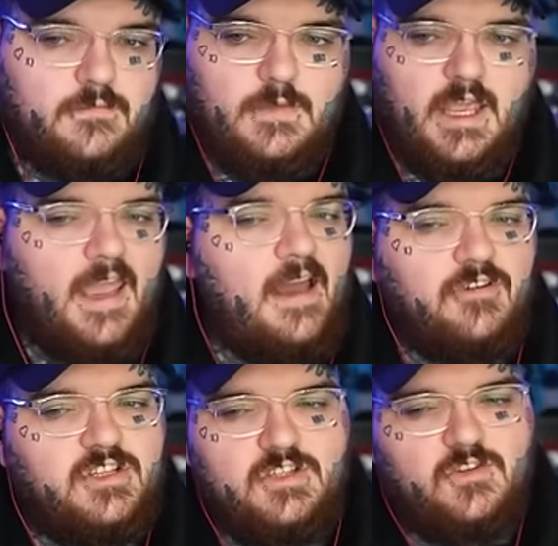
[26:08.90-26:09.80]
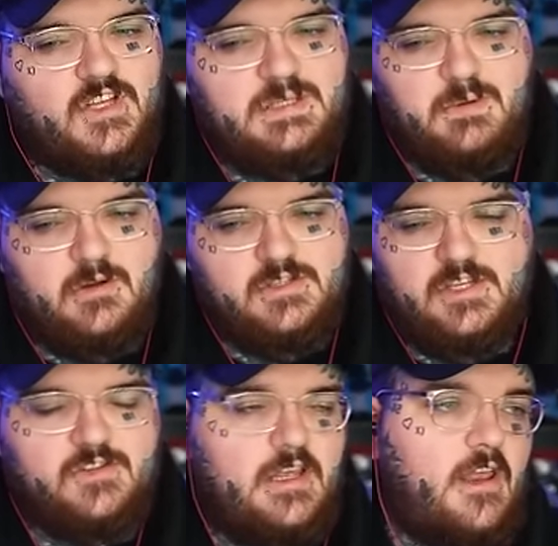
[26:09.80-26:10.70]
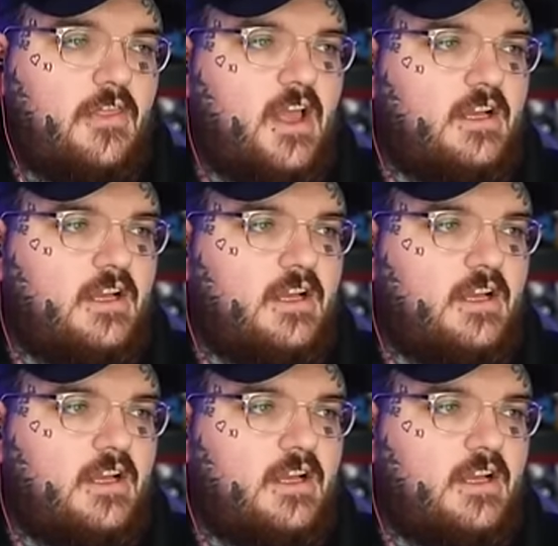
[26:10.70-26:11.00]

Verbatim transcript: I hate having to do this, but there's literally nothing